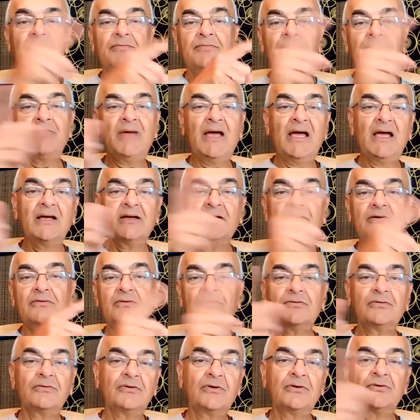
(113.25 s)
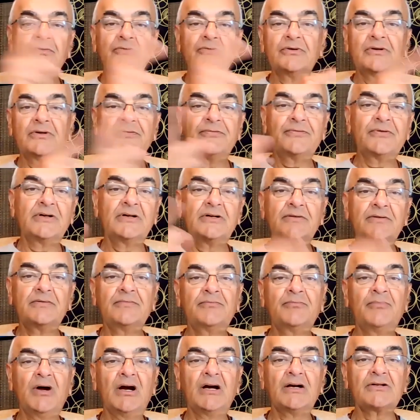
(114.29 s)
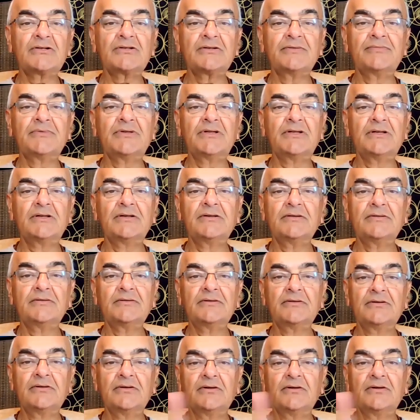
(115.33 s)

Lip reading: bang onto different parts of the